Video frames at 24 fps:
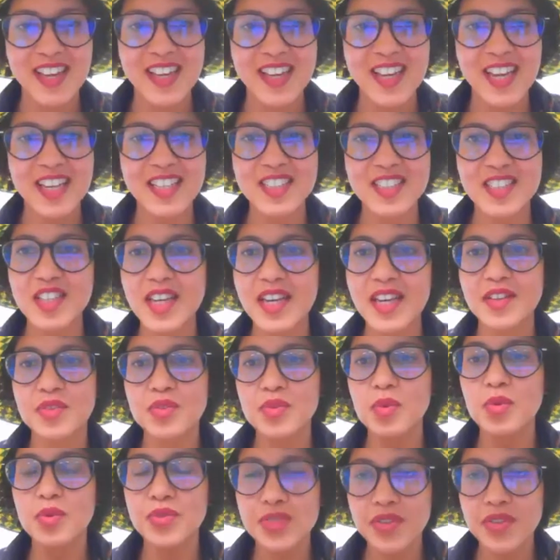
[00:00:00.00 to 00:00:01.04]
And, and
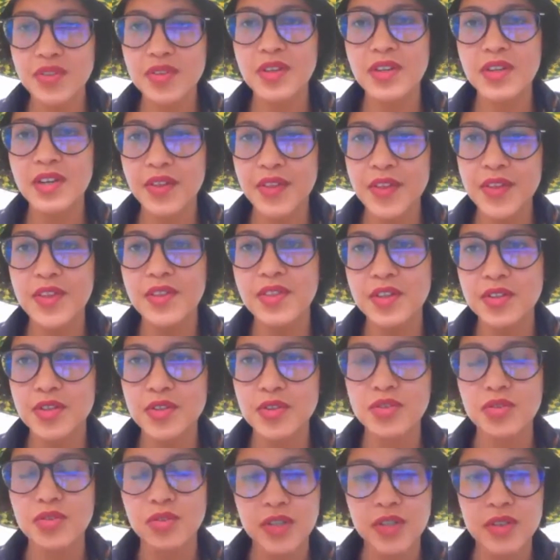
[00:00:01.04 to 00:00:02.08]
yes. also another thing that
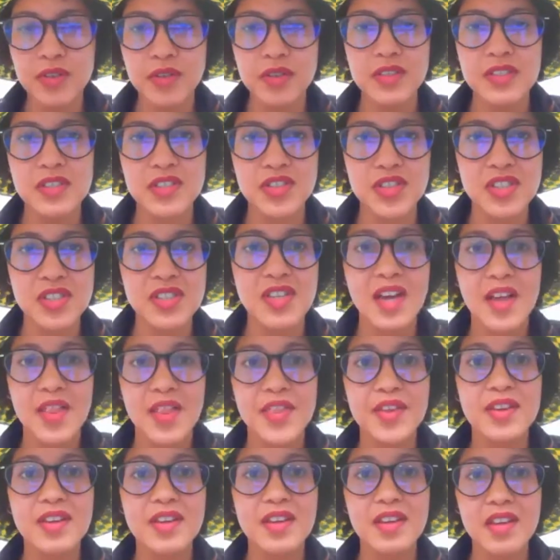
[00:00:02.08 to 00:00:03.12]
you're drawing on is just
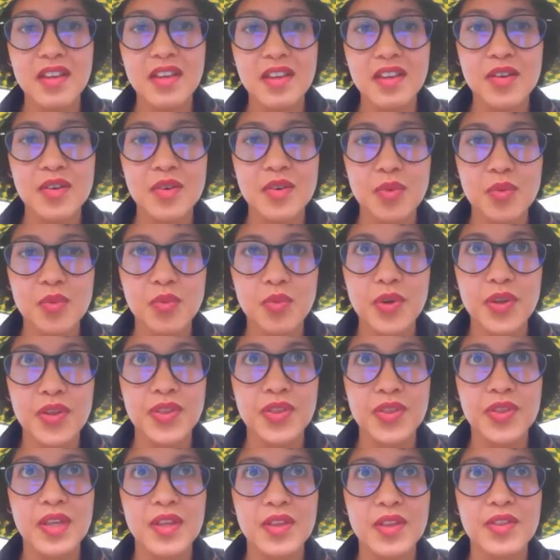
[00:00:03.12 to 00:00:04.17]
the key
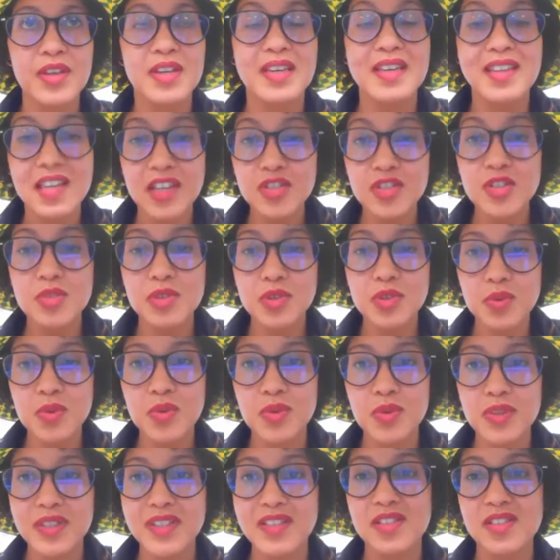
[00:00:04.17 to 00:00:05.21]
with the key to it
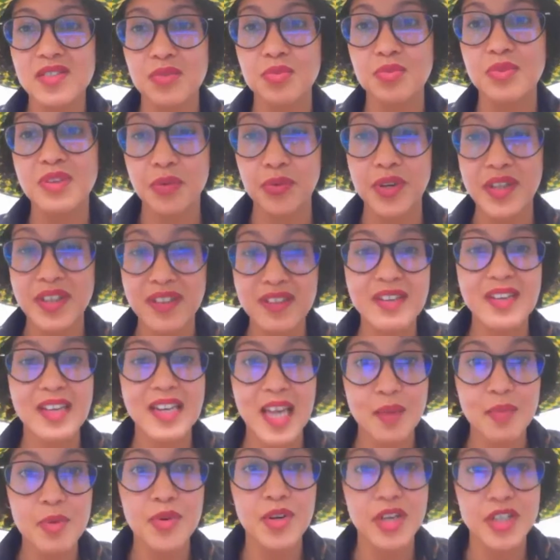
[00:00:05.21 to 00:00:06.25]
all is real
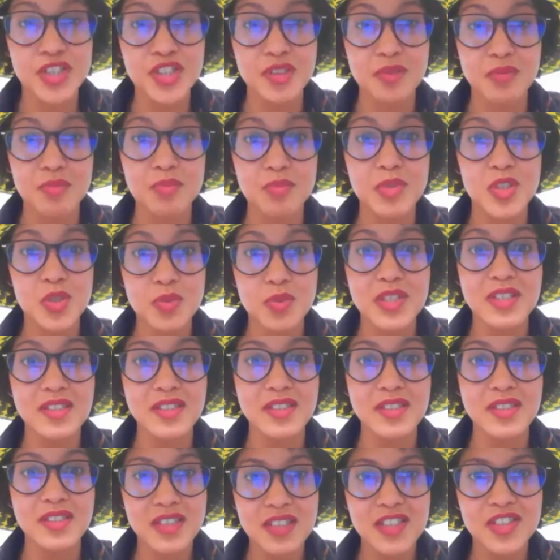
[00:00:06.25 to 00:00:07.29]
collaboration
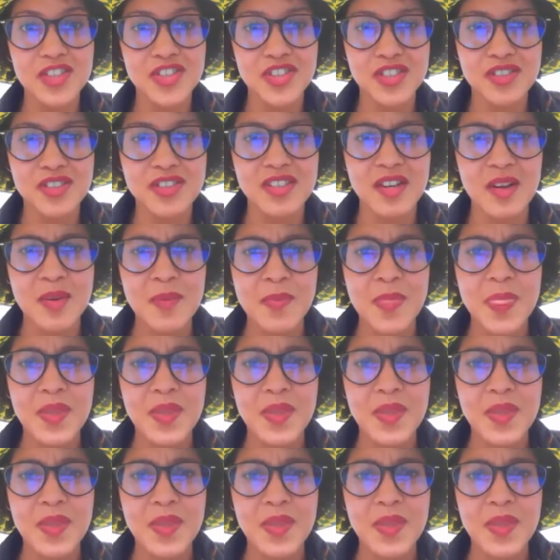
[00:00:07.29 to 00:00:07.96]
between teachers.